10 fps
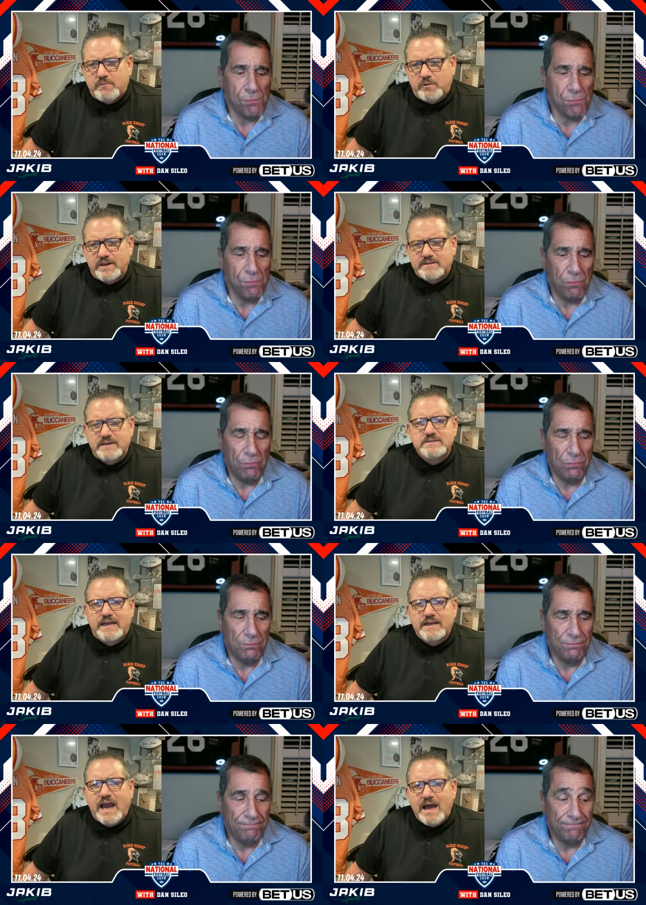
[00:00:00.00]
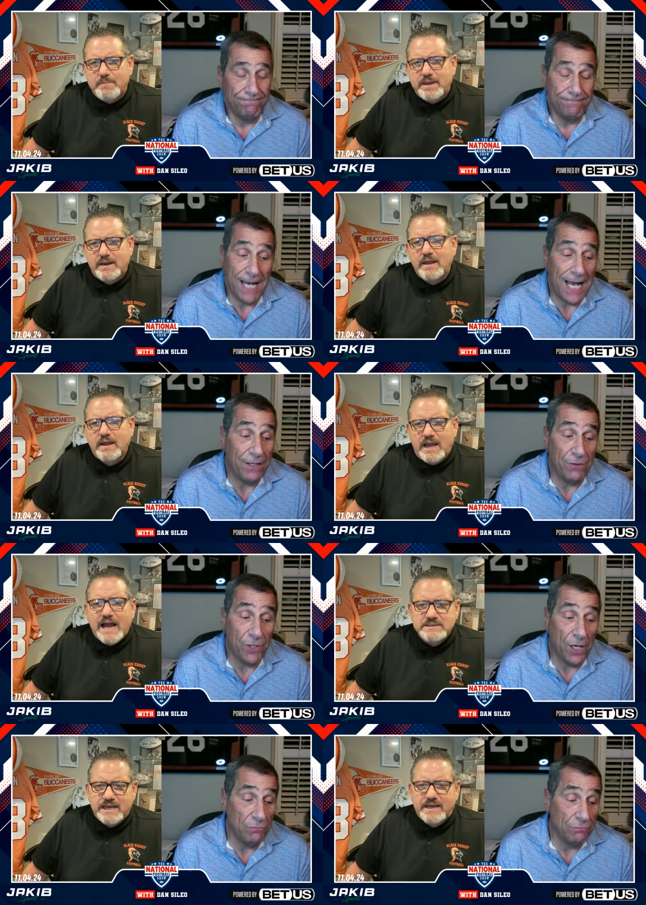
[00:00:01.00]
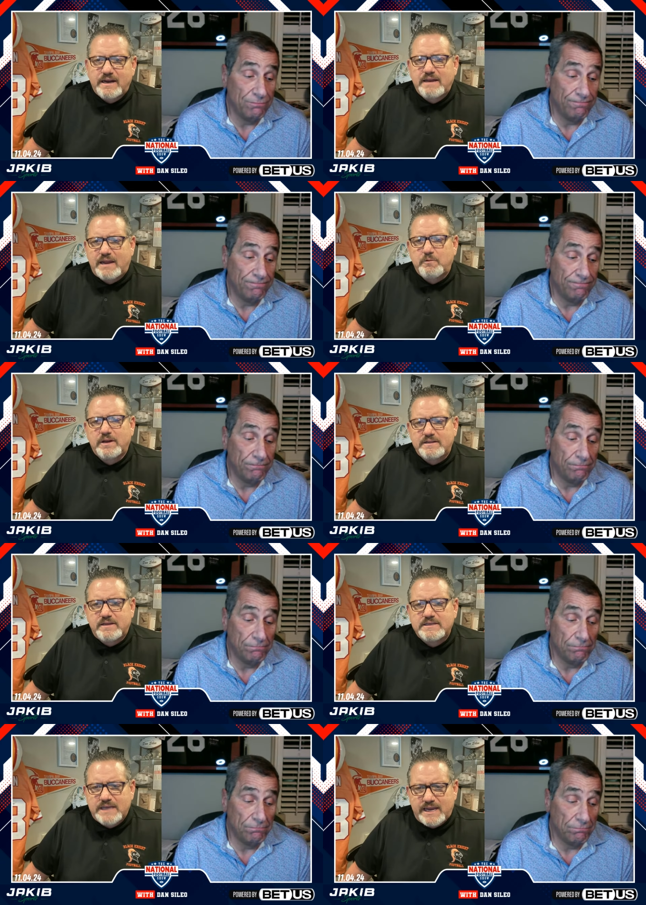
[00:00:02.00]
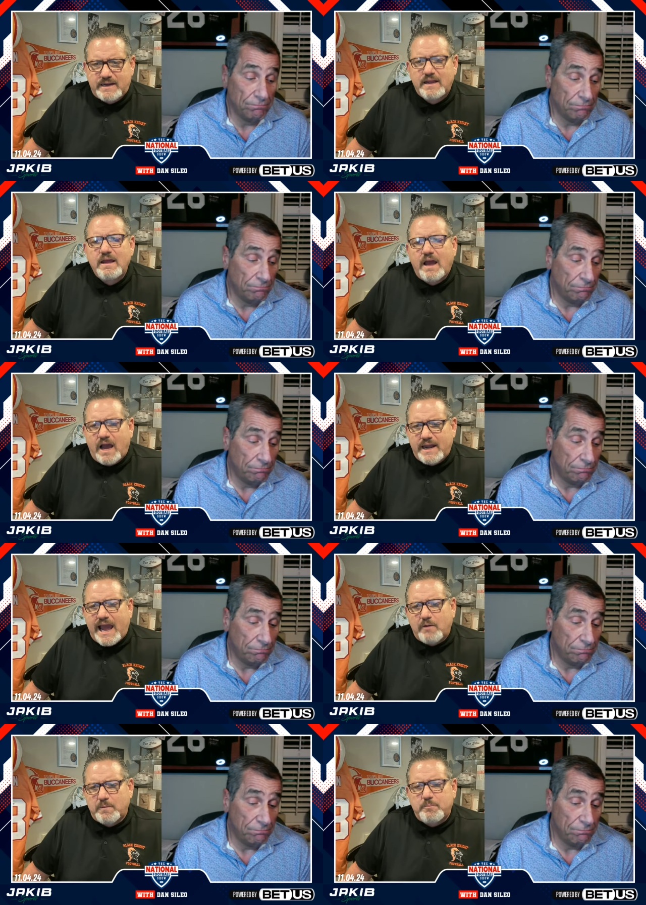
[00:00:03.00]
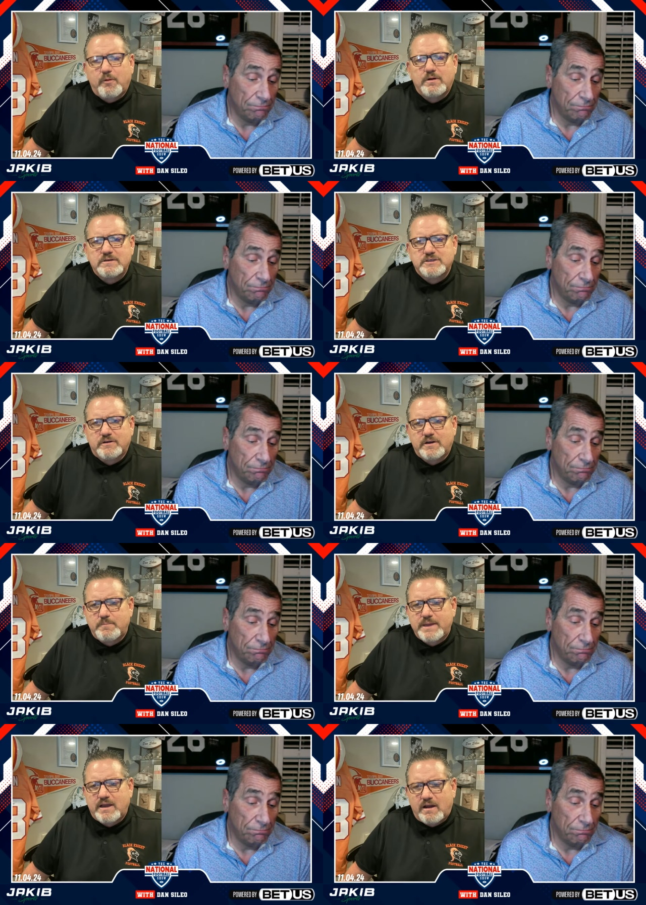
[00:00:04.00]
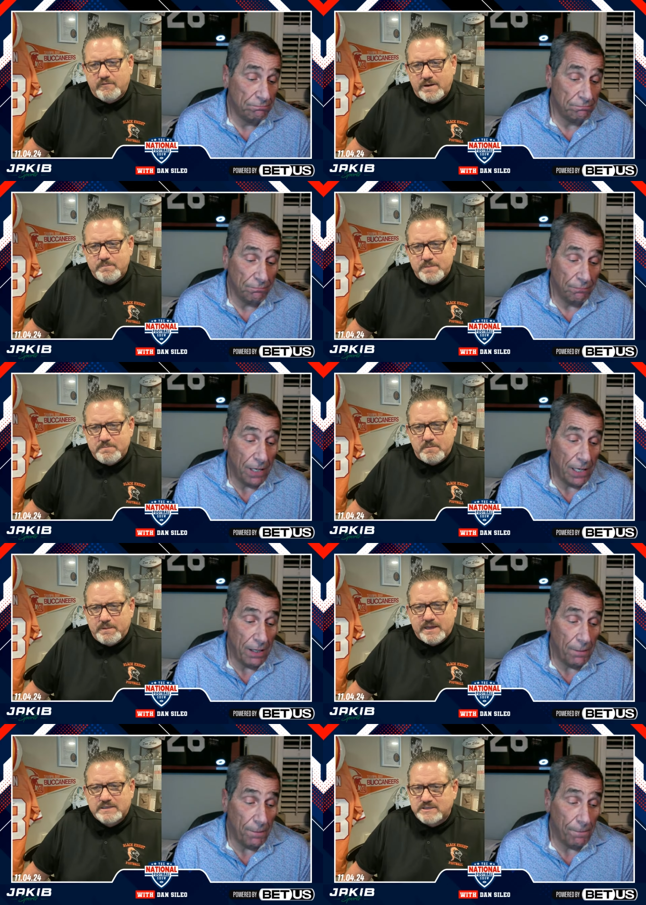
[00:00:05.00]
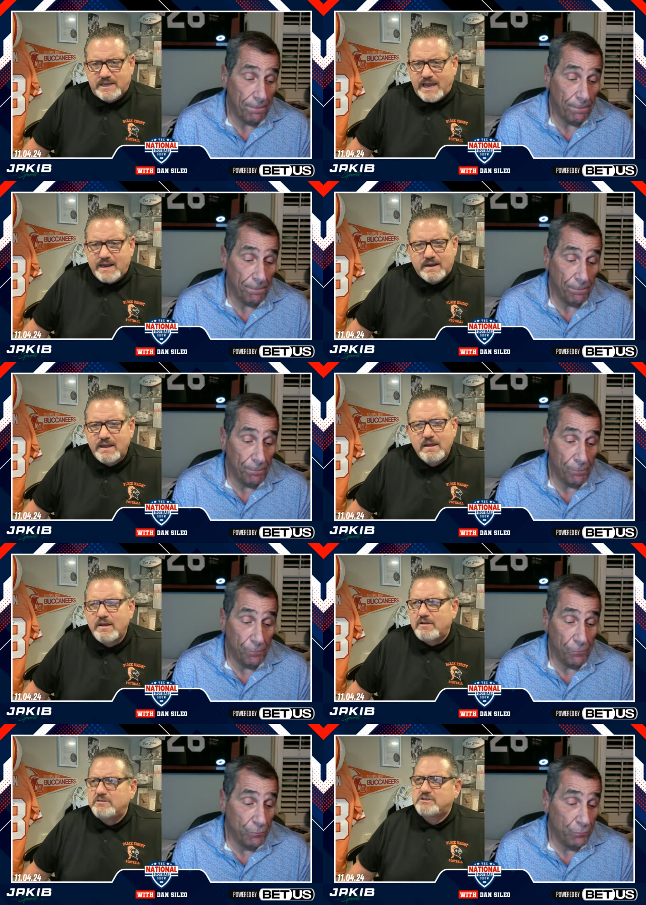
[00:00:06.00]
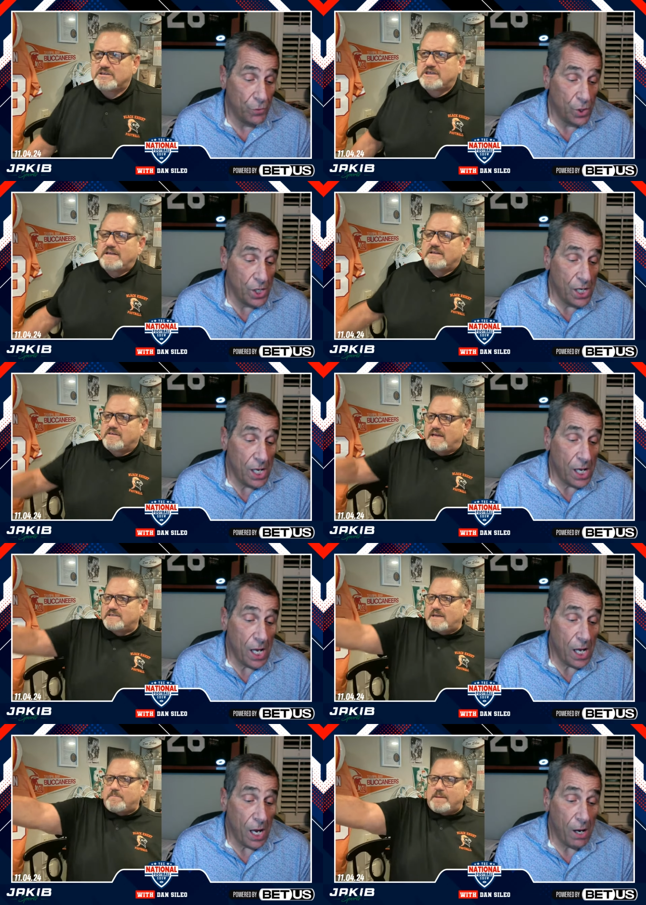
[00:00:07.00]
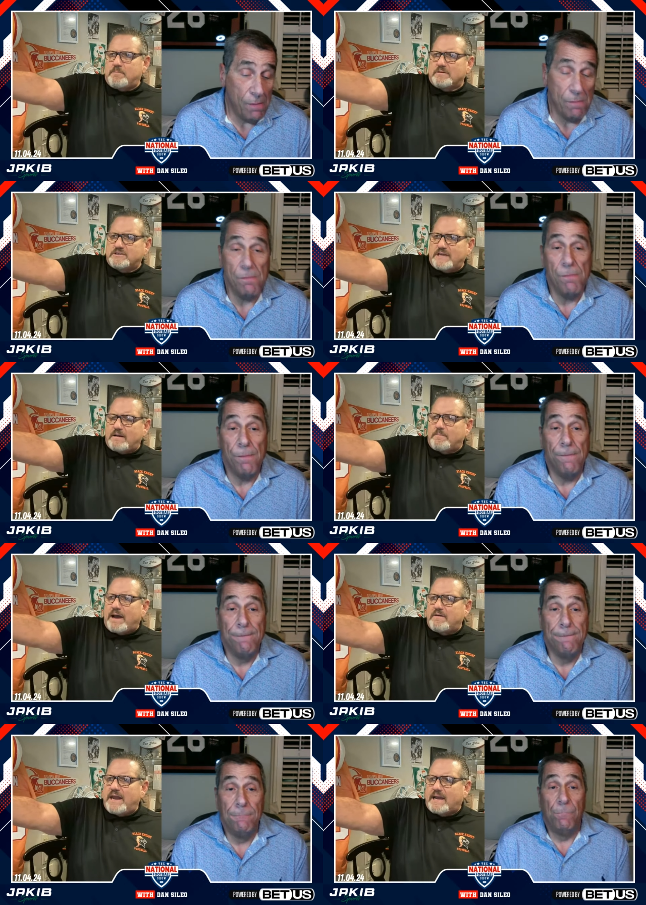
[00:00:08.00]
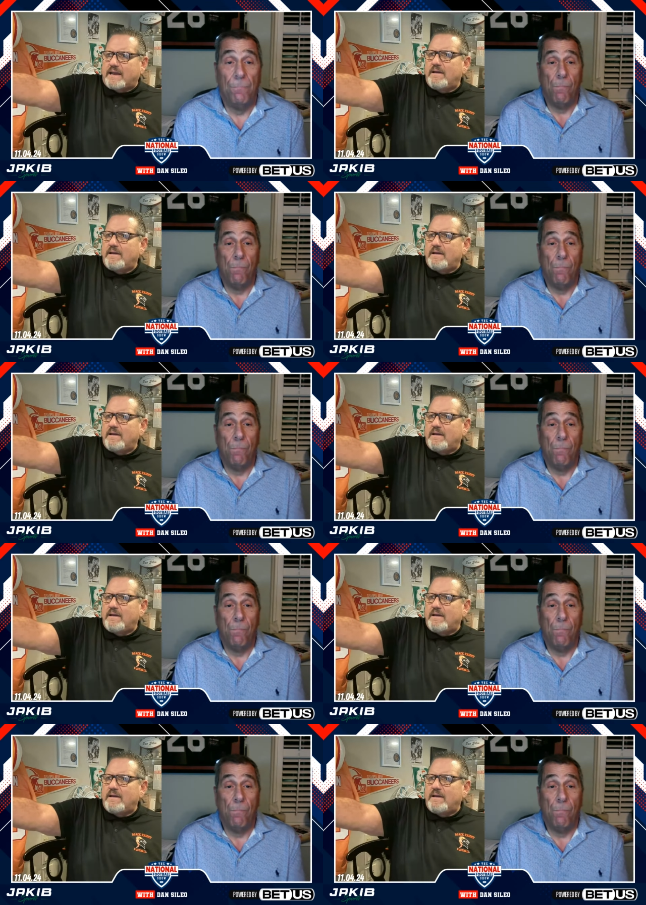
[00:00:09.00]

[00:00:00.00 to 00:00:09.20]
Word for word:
Speaker 1: really dictate comment content know. and they really dictate on how reporters are going to be covering people? Because again, you should see the things that people are saying about Nick.